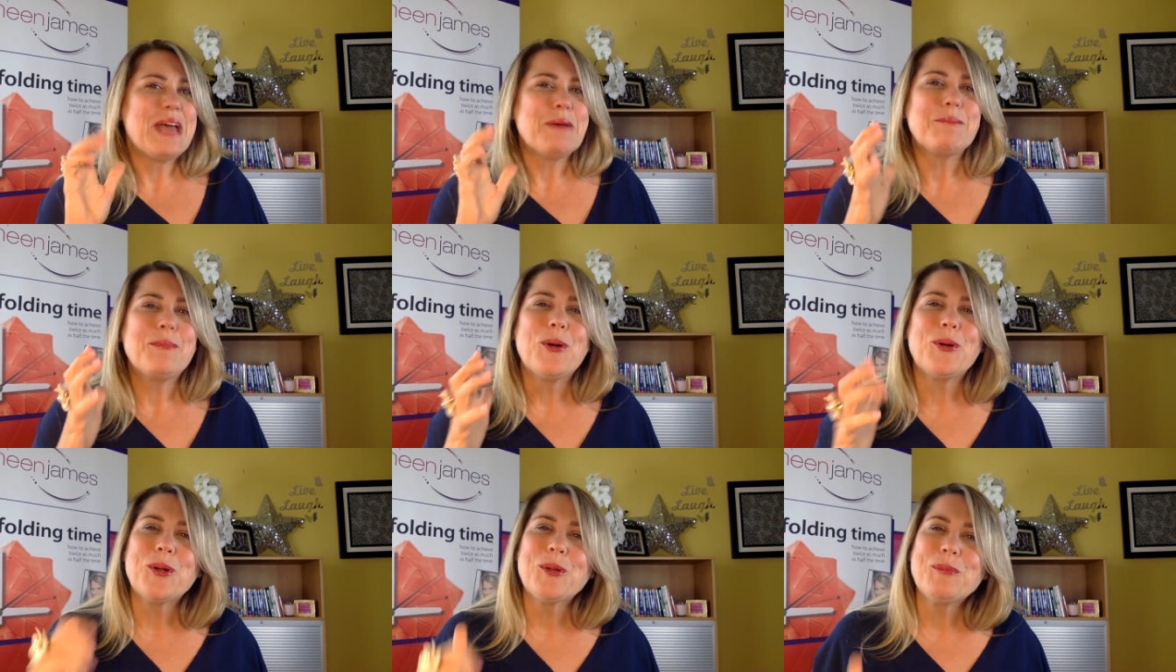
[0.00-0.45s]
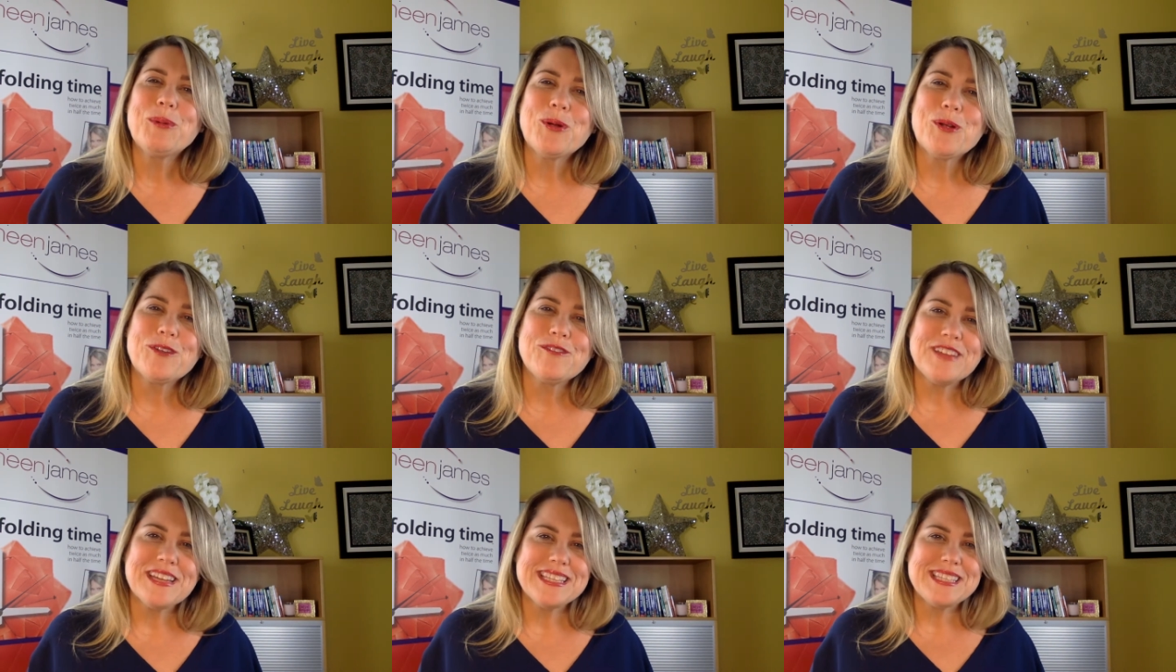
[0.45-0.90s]
More and
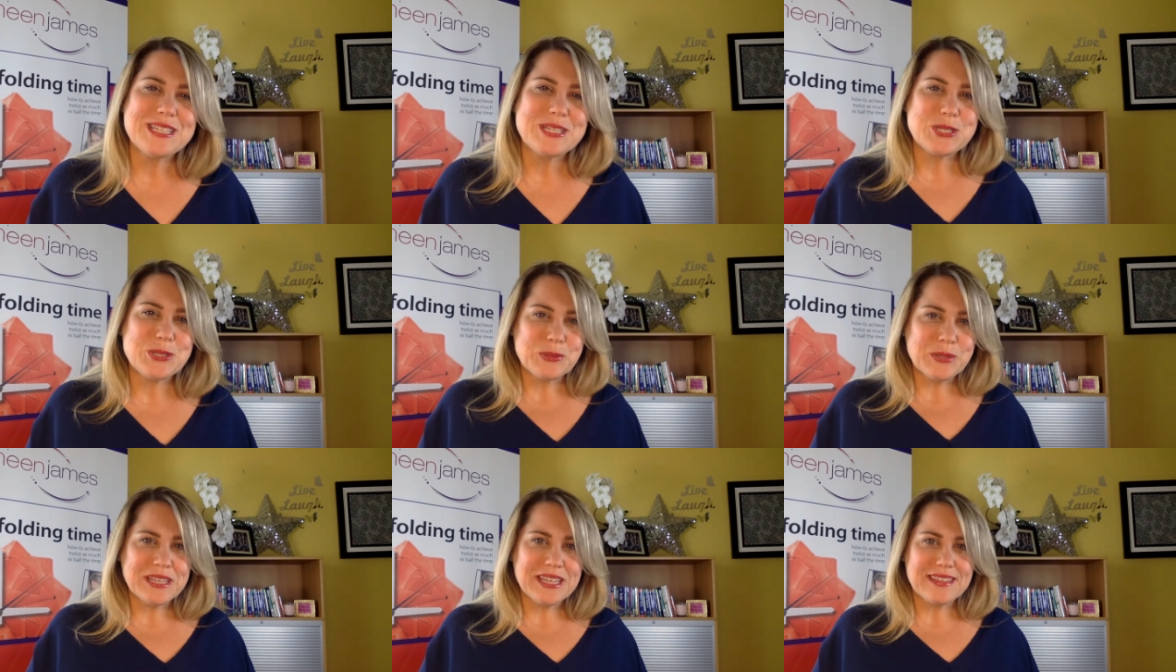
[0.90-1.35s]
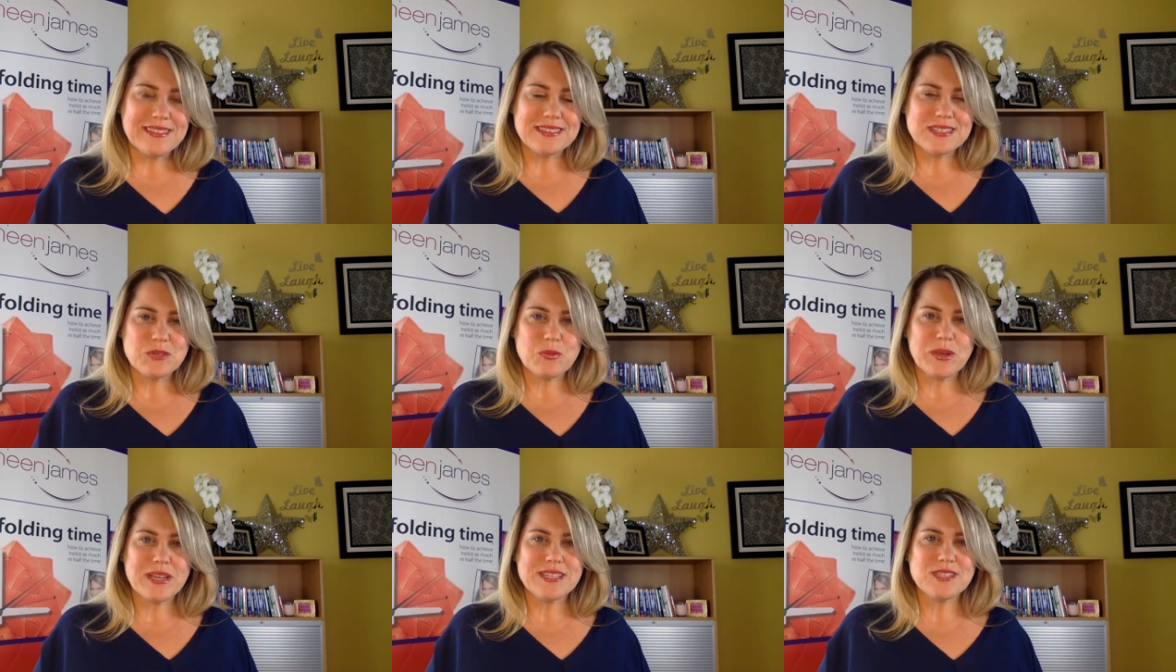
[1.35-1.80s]
more events are doing it
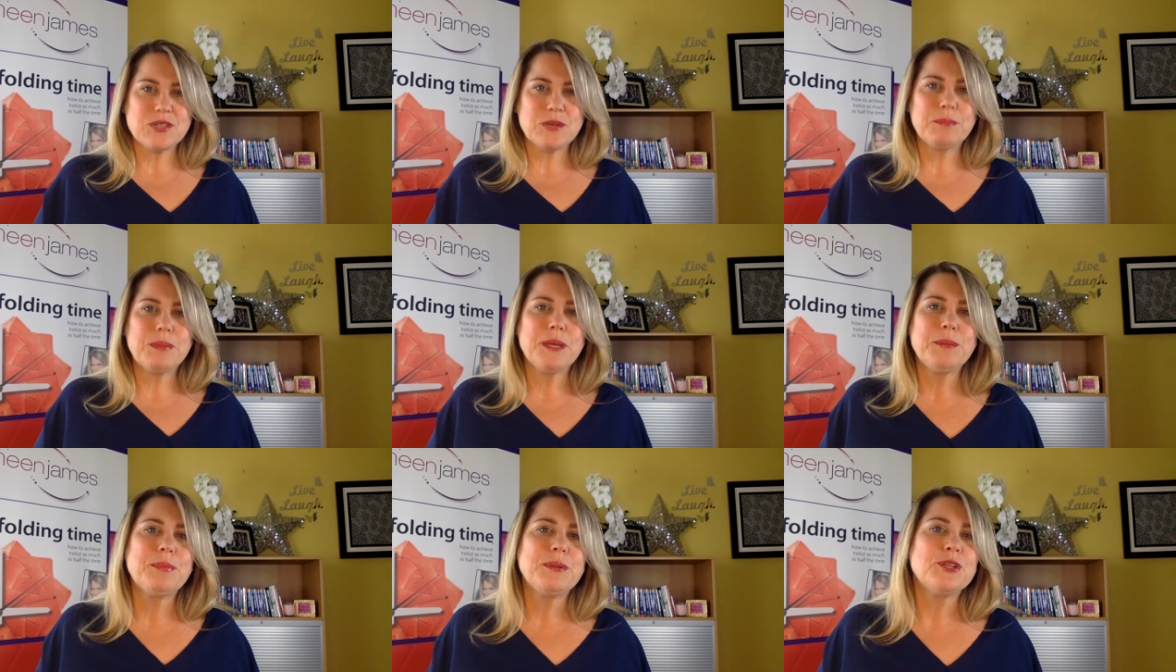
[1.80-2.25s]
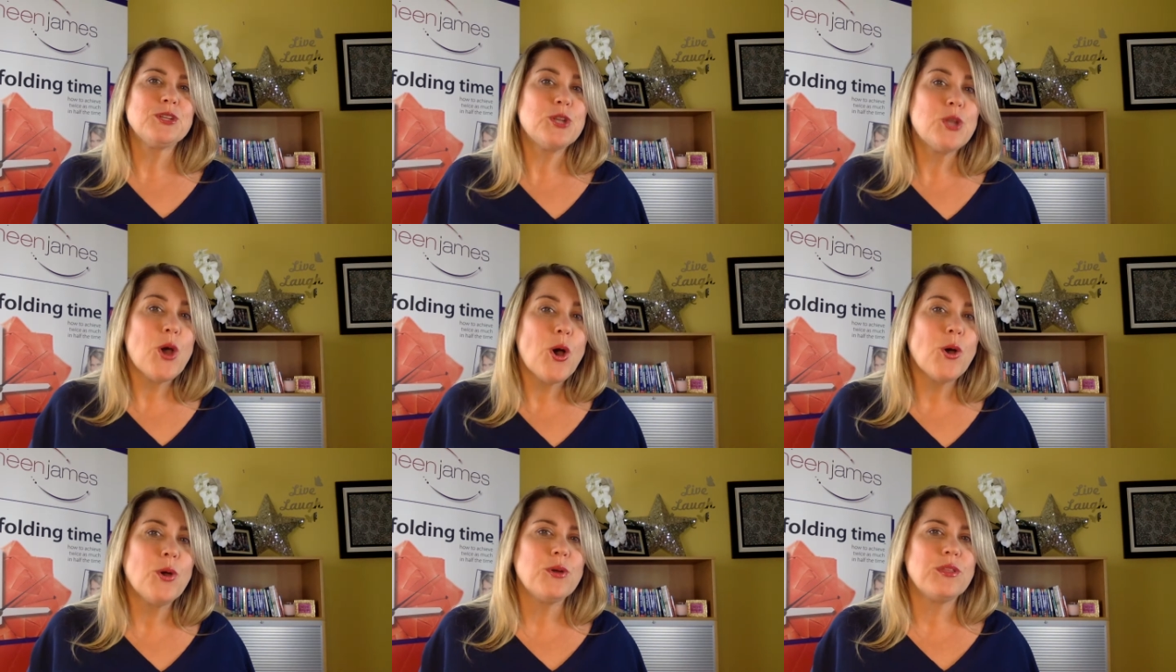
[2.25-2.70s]
this way, so people
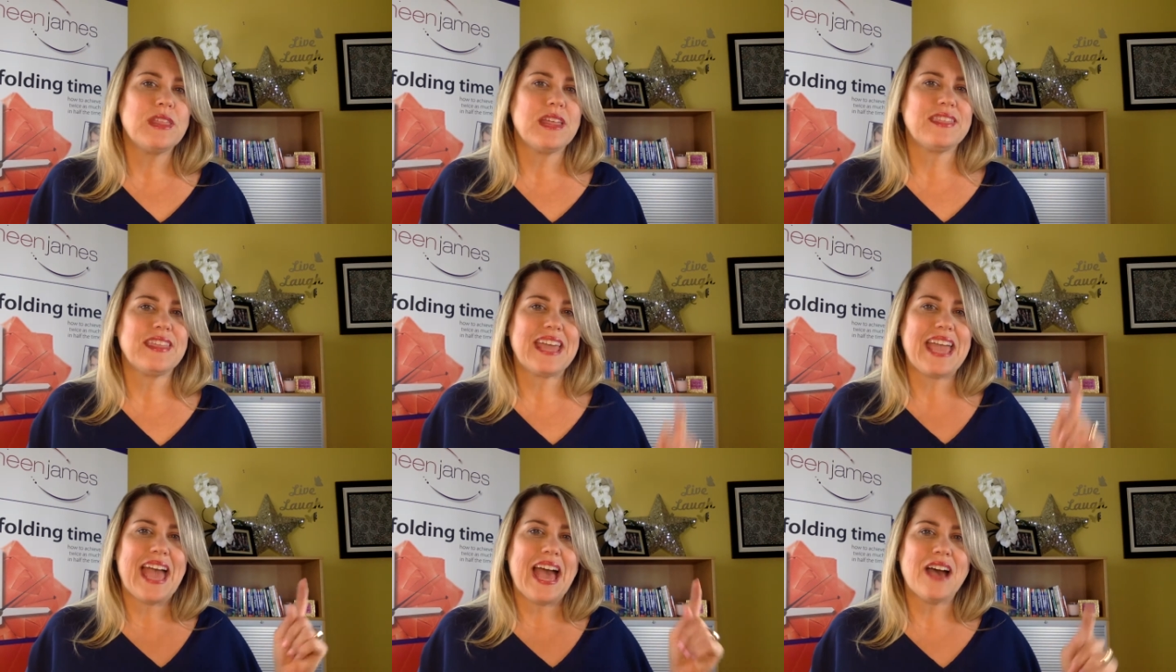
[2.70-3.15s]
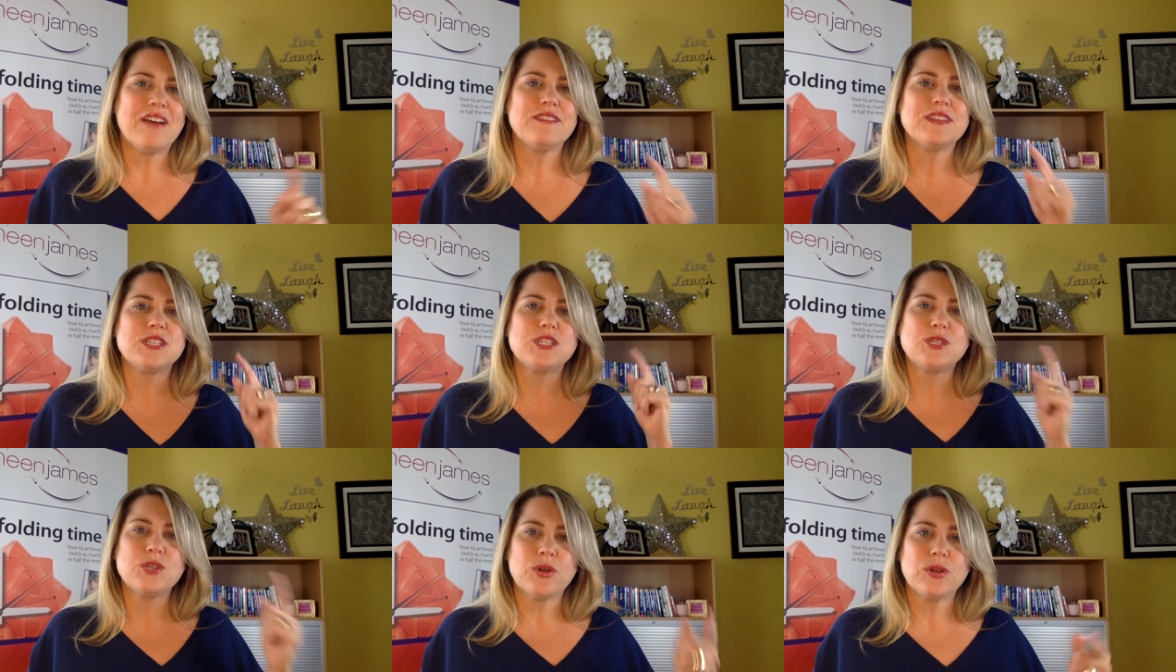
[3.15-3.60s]
know that they have
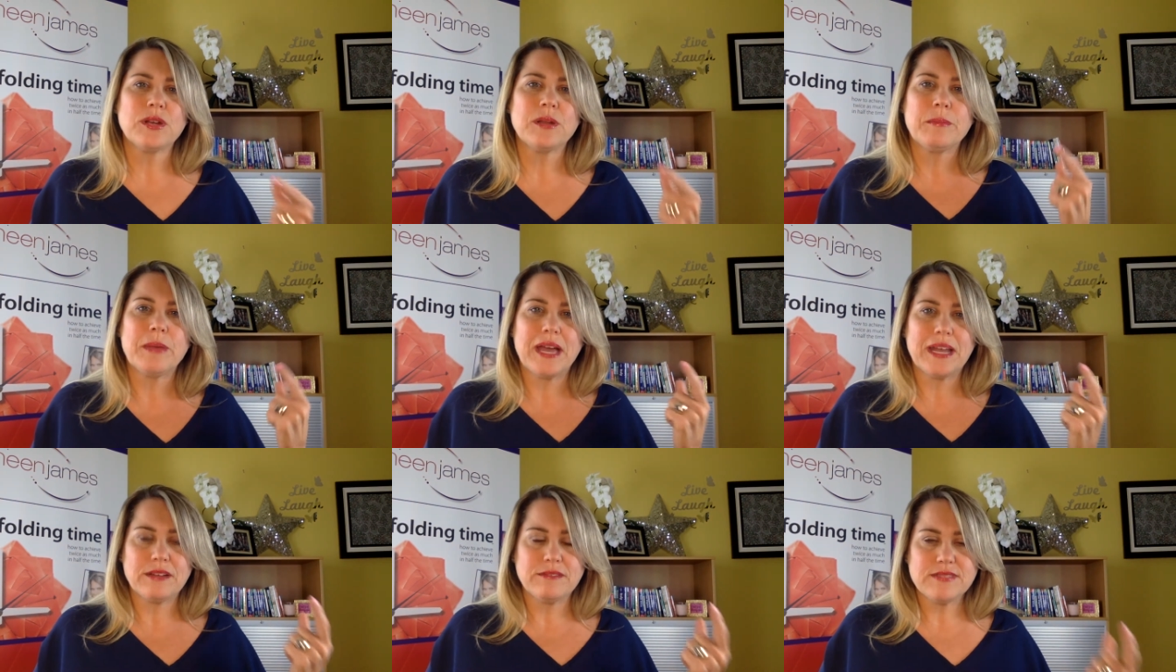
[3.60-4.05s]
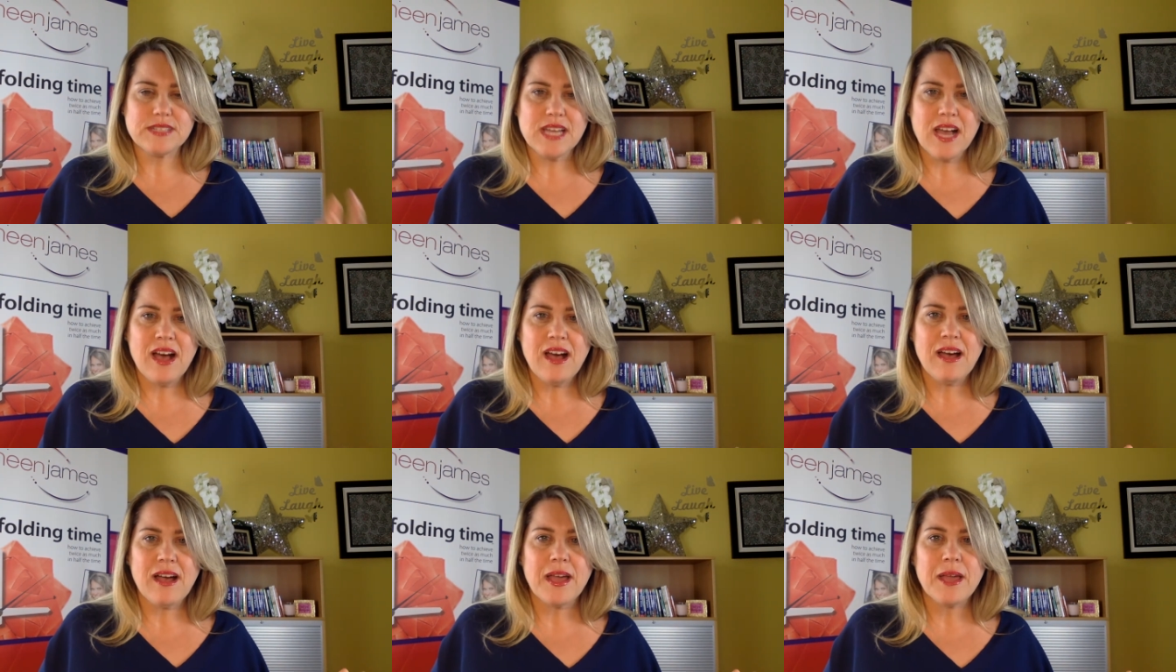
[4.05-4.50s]
a certain amount of
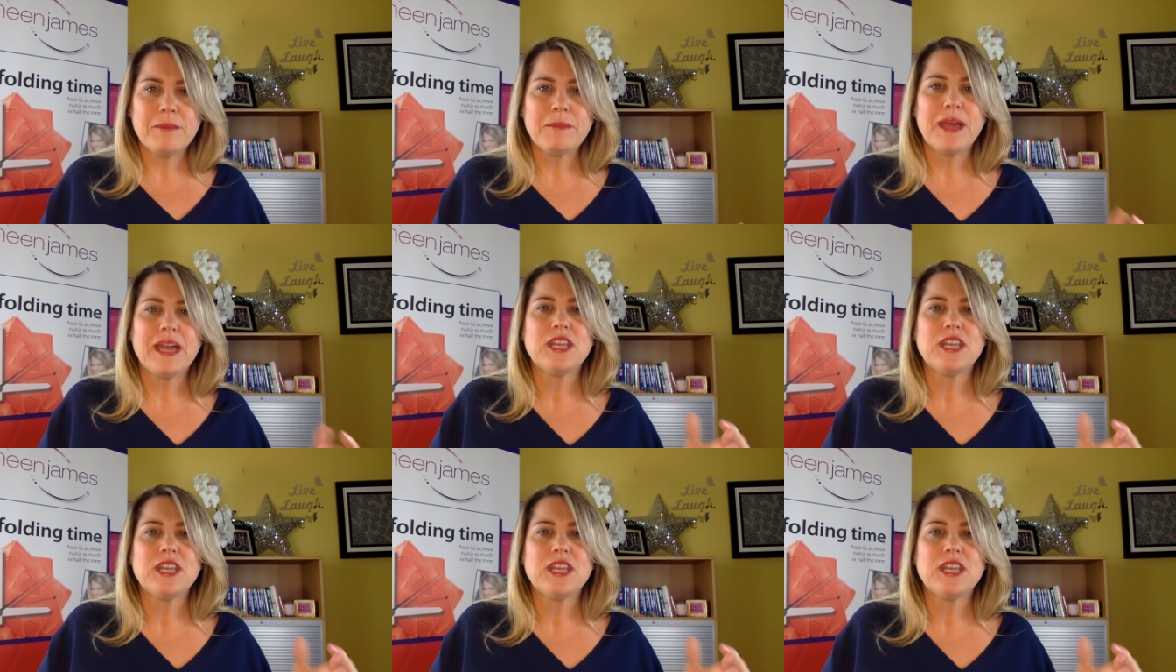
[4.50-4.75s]
time,